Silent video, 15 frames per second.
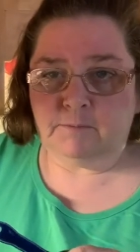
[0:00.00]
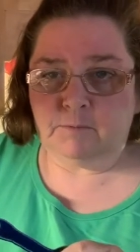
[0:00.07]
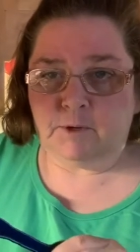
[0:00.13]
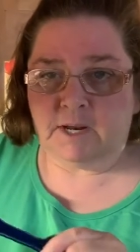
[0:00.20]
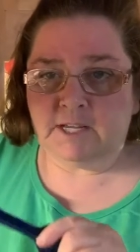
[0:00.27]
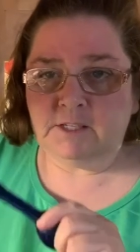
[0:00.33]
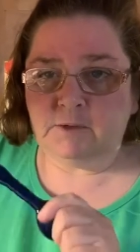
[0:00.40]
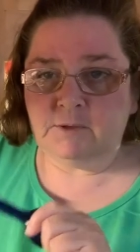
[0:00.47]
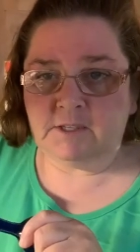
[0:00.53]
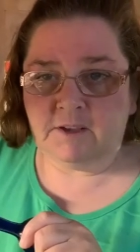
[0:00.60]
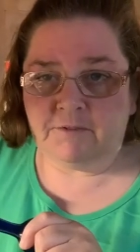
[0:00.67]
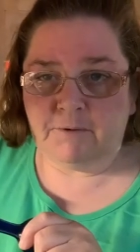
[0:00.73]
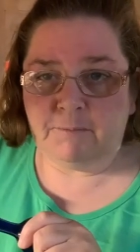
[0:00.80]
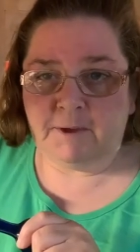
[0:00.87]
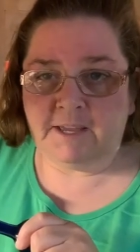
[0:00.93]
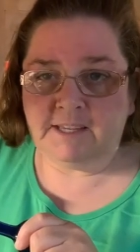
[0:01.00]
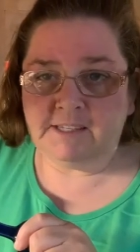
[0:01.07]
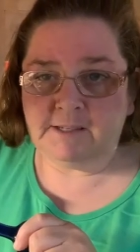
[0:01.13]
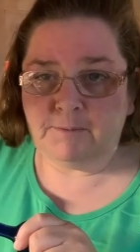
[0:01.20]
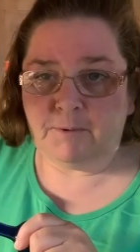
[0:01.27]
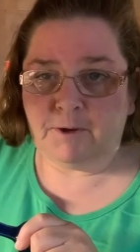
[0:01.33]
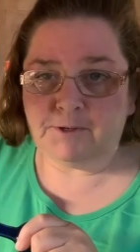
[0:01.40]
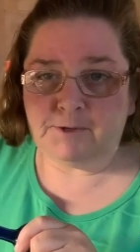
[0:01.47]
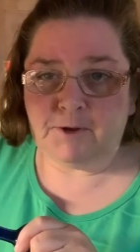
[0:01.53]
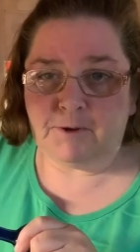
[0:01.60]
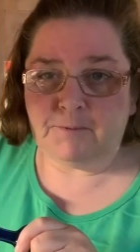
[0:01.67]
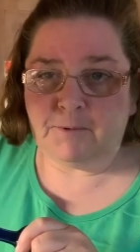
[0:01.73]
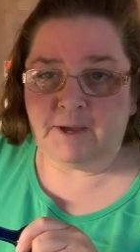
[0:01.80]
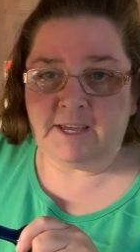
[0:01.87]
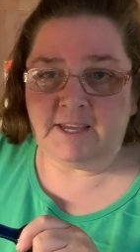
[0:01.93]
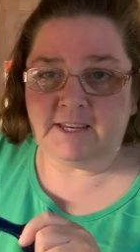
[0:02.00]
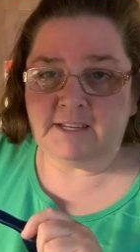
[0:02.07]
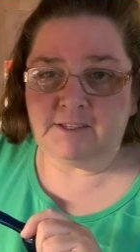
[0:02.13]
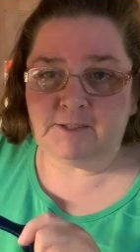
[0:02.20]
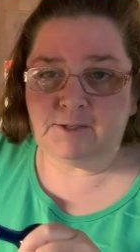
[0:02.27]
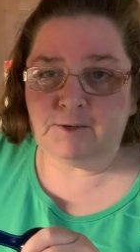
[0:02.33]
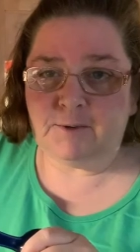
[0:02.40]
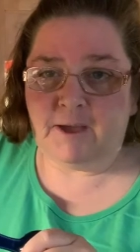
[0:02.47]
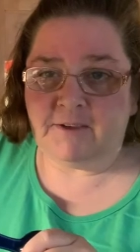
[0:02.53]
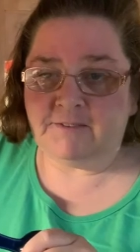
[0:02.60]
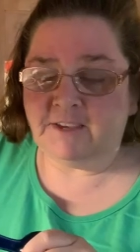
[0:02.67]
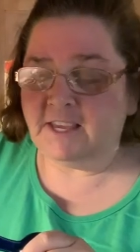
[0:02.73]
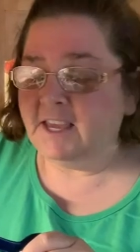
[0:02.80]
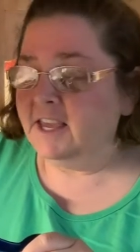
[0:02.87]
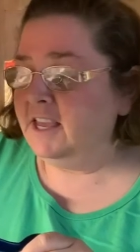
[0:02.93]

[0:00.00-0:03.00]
when I do stuff in my Instapot and try and weigh it, it's too heavy.